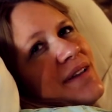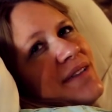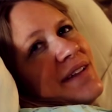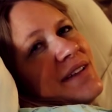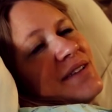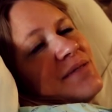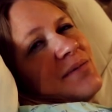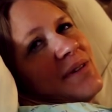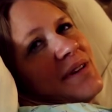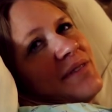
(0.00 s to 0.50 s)

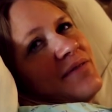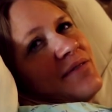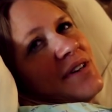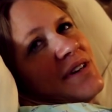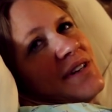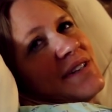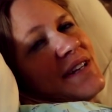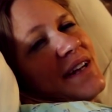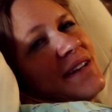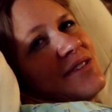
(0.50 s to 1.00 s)
that's when
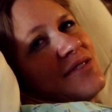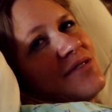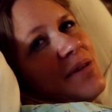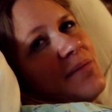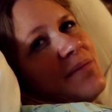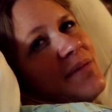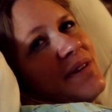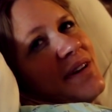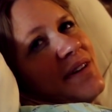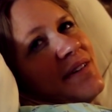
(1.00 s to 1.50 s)
his head's
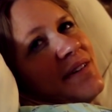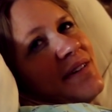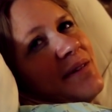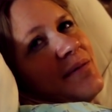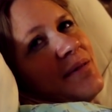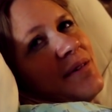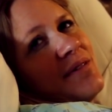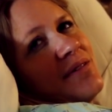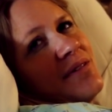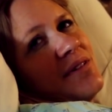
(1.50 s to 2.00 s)
dropping down to
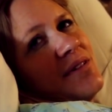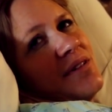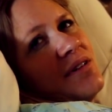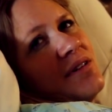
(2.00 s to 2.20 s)
come out.